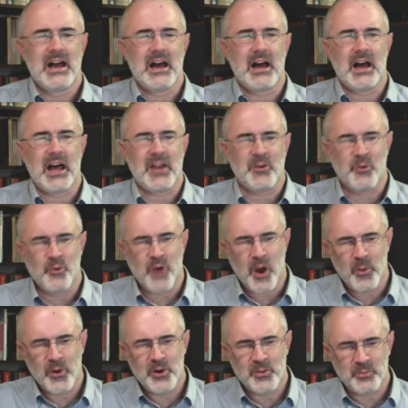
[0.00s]
And
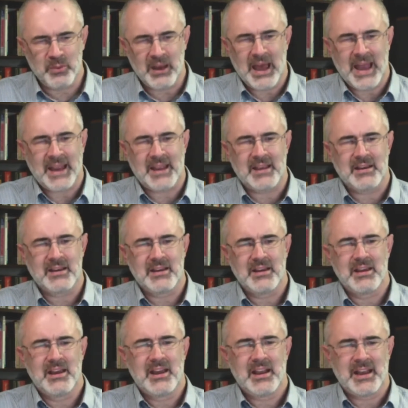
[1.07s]
Robert Black
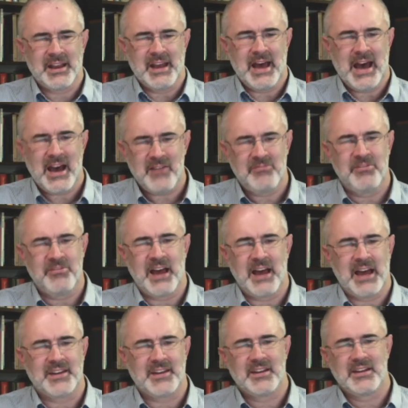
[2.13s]
can have
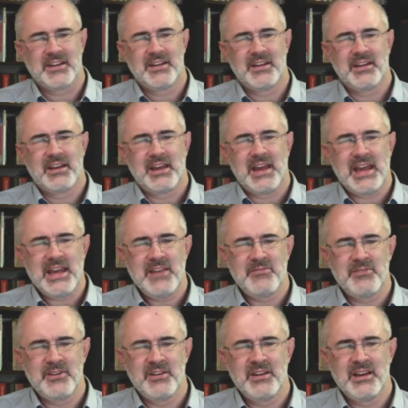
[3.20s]
that
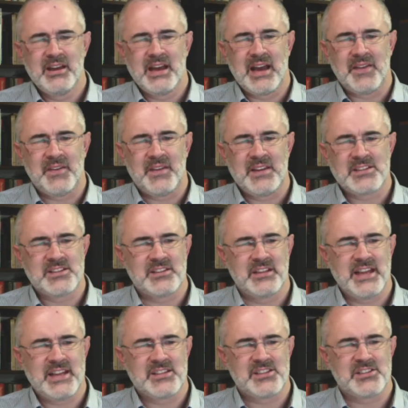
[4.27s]
even at this
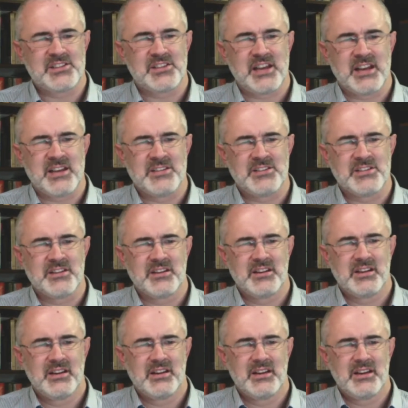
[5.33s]
late stage
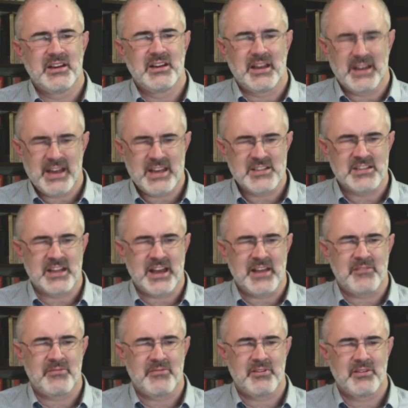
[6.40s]
in his
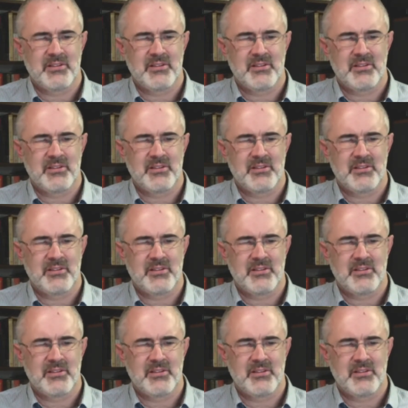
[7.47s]
life."